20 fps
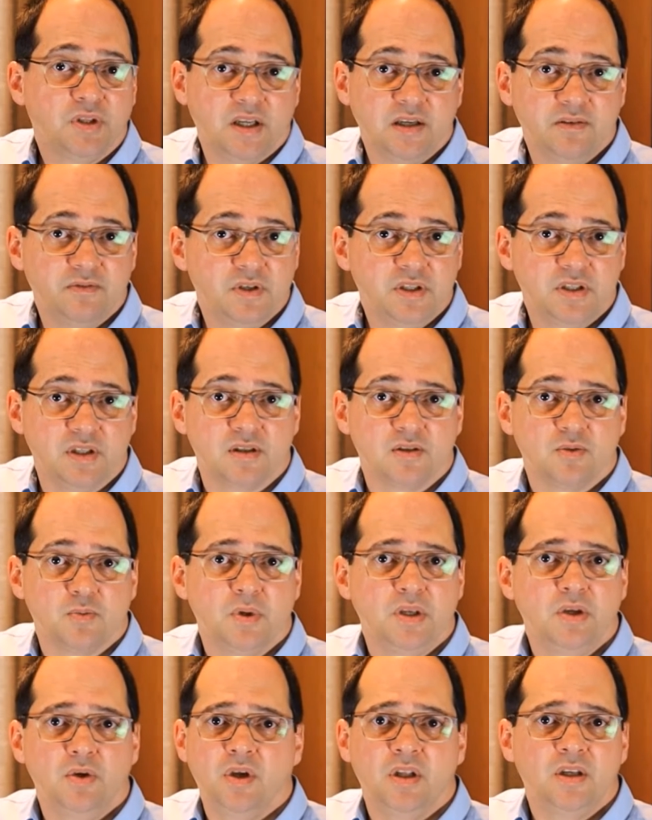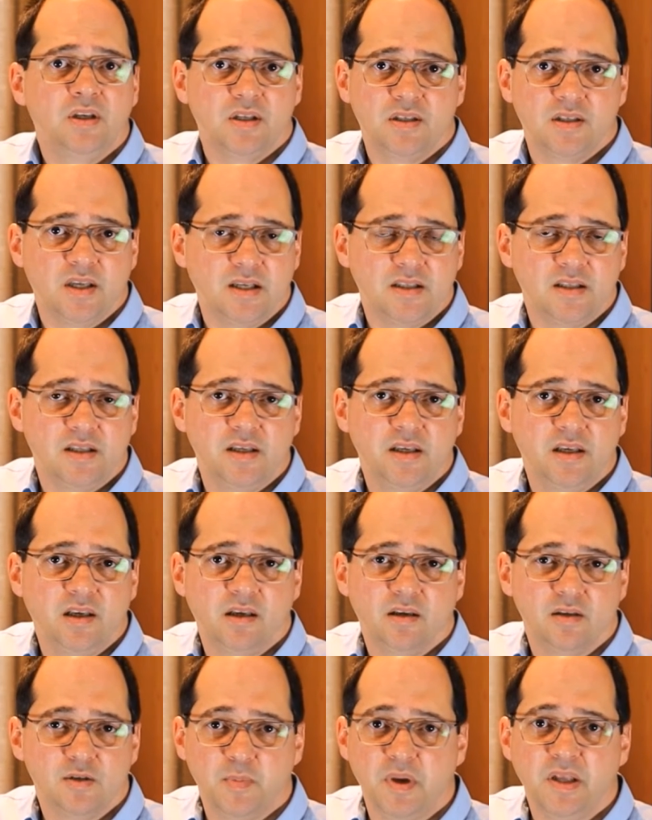televisions, when you can just
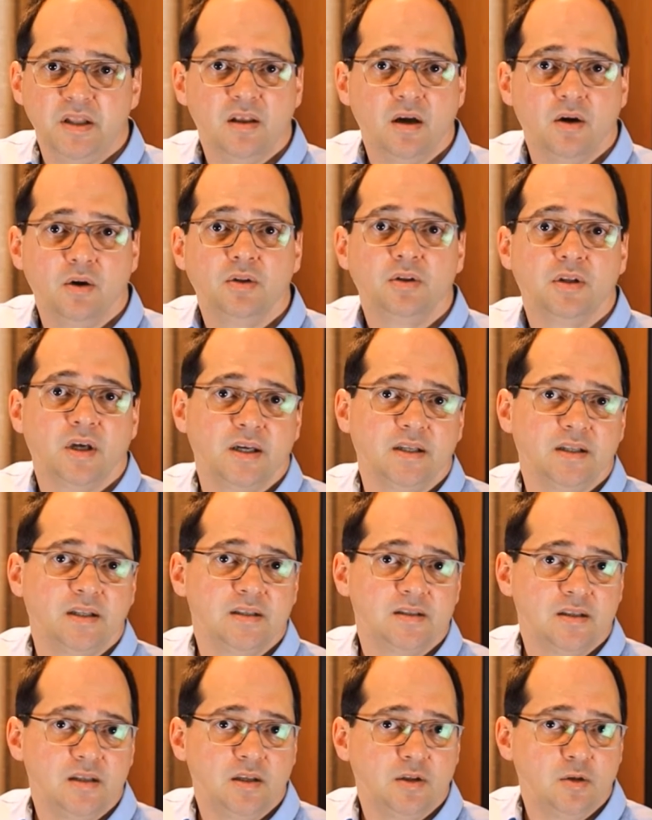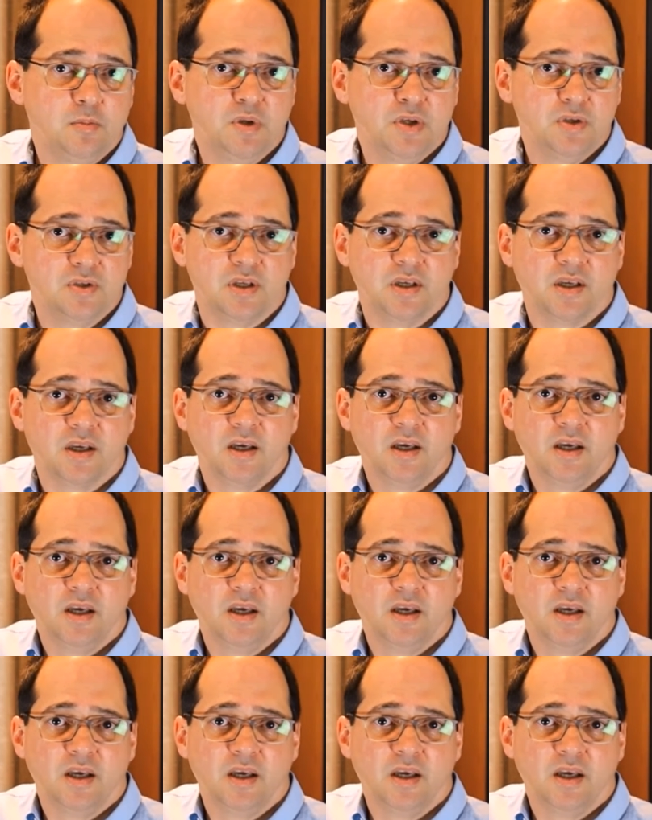actually spend the whole night listening to music.